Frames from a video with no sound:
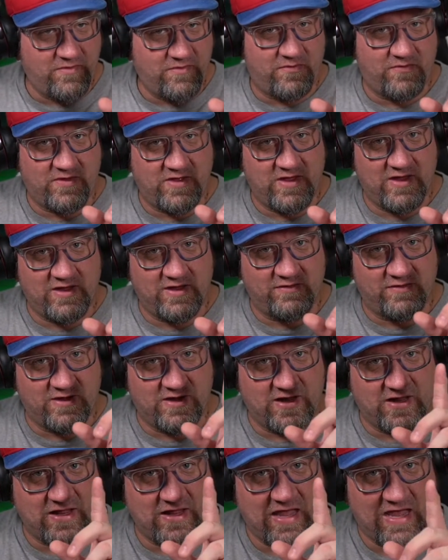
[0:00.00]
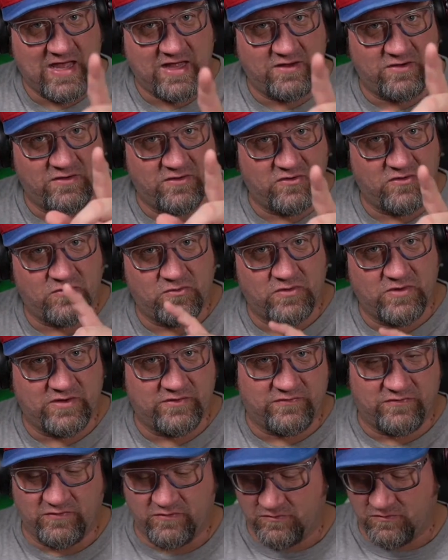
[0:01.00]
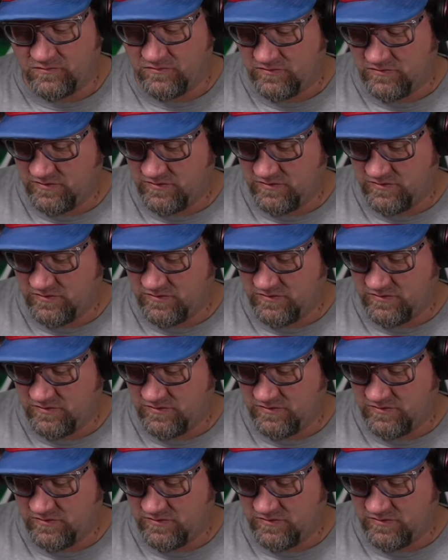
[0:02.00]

thing that I had no issue